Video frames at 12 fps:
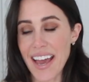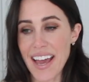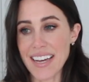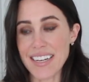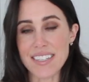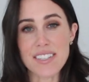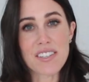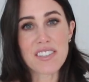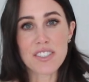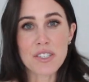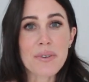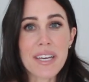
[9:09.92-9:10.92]
and
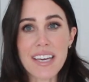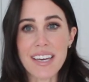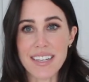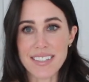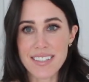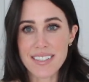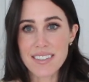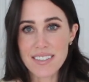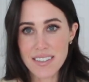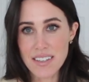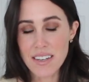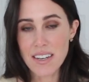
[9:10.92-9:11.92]
doing it
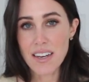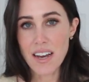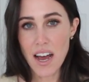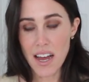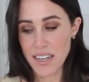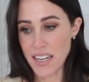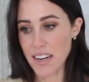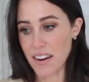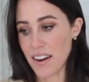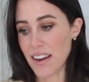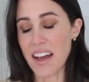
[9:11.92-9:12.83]
on here.